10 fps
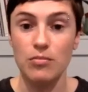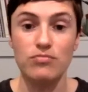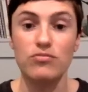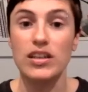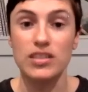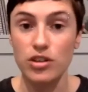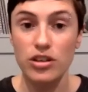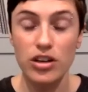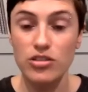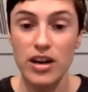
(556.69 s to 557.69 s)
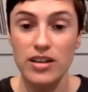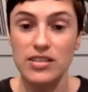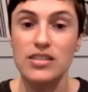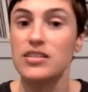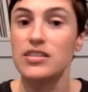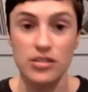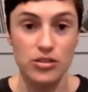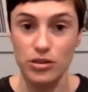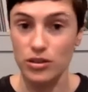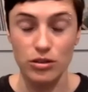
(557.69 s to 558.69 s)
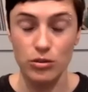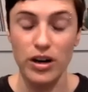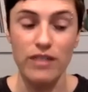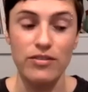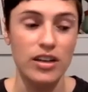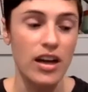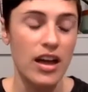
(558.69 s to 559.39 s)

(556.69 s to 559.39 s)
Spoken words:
rates of urinary tract diseases or whatever.